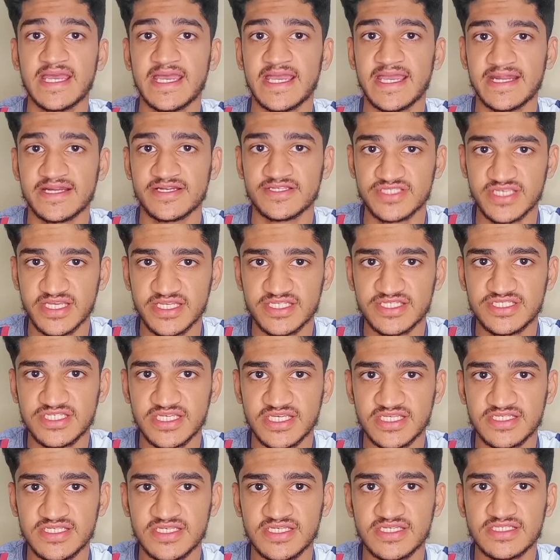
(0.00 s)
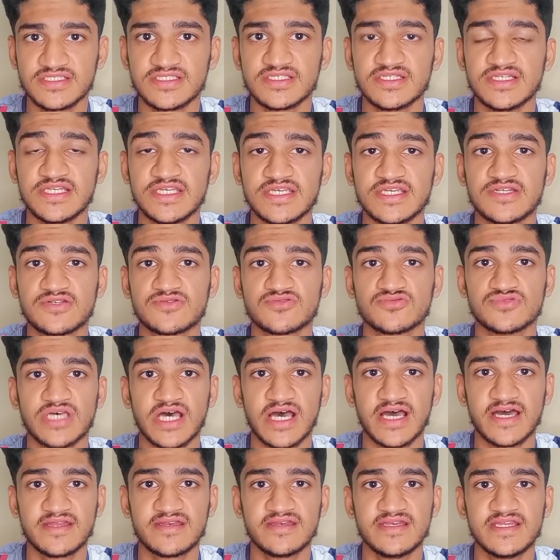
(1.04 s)
and such changes lead to
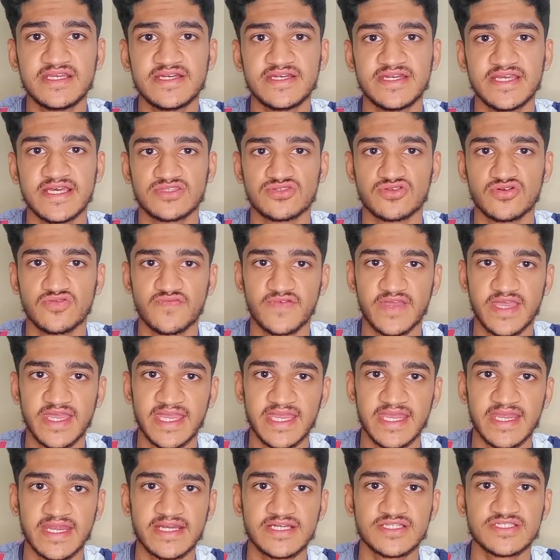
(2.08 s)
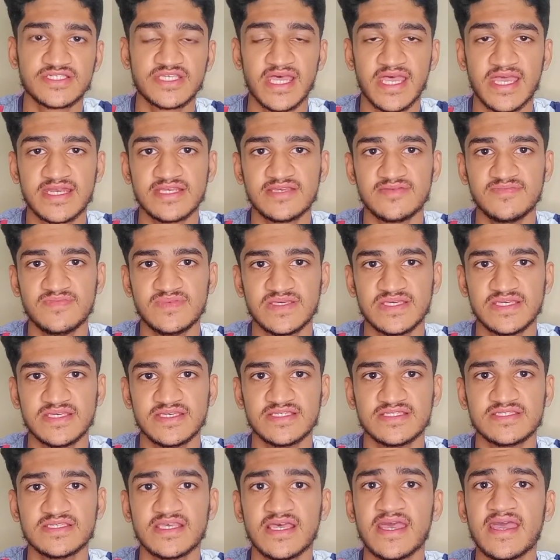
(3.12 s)
the early death of ants,
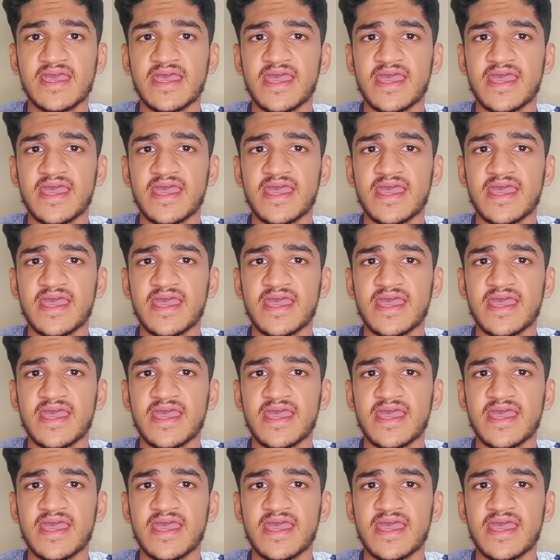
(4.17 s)
honeybees,